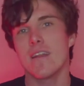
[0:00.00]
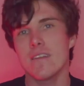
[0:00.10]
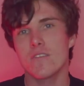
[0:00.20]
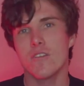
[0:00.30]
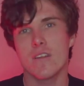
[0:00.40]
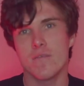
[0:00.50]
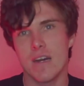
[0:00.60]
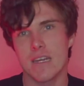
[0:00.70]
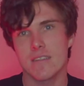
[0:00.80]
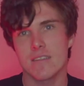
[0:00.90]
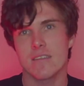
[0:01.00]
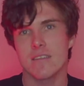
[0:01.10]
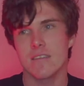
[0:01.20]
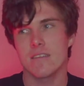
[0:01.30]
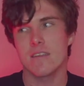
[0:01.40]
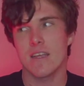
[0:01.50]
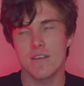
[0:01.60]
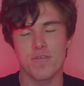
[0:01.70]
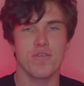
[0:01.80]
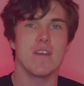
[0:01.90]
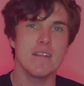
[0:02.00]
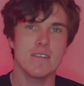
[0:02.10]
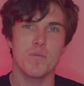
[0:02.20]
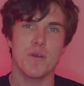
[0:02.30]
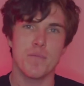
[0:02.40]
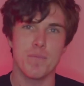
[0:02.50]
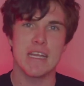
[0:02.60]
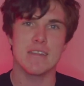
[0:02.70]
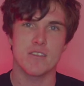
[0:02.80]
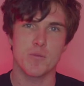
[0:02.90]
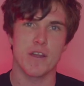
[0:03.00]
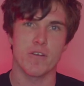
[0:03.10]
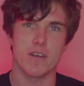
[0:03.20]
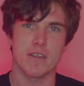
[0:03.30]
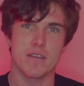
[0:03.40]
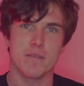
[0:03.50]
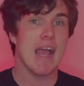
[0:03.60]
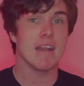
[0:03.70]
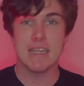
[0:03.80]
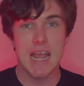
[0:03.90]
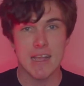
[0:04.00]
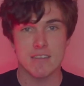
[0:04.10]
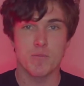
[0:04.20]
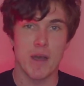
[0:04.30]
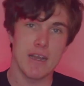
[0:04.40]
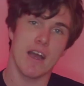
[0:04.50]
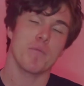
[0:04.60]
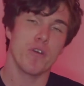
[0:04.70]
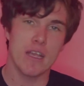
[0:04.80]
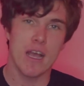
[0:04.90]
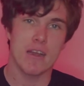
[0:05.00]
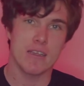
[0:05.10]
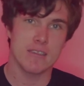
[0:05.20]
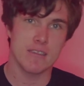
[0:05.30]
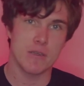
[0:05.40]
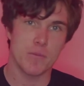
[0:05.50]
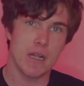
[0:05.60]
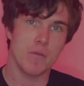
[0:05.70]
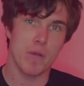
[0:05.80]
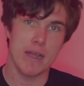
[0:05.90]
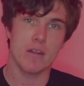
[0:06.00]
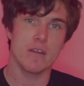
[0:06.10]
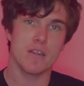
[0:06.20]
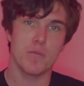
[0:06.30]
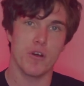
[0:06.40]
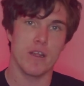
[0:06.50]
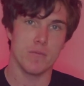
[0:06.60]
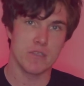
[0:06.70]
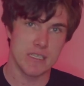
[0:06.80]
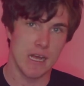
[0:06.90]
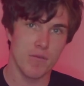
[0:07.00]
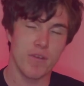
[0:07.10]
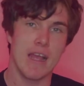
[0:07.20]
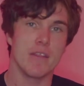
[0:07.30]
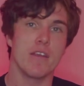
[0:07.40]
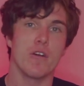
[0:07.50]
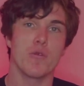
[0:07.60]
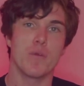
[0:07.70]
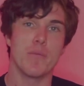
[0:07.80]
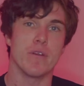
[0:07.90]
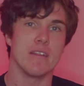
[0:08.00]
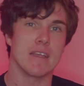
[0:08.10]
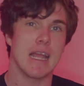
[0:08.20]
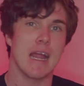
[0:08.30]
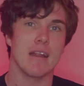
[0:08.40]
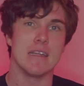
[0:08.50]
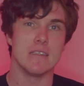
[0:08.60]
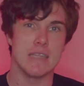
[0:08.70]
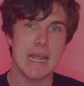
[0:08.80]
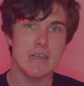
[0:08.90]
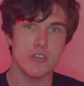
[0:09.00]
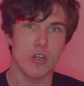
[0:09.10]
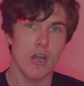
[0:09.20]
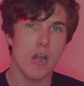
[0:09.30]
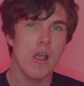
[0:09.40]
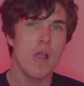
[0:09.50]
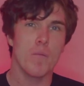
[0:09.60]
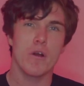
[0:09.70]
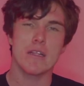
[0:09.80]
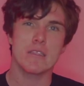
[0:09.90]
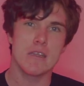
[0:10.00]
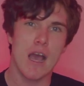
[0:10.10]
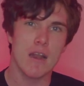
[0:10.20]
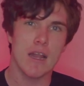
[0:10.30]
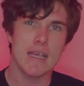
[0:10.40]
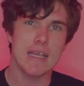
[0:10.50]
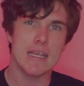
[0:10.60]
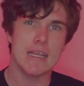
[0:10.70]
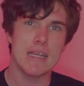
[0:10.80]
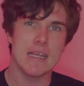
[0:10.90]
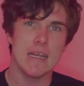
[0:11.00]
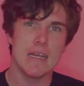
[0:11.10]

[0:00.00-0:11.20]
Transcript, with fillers: it is good advice, it feels a bit mean-spirited. And yes, by not putting on his seatbelt, Michael did put himself and the other people in the car in danger, but it's not like he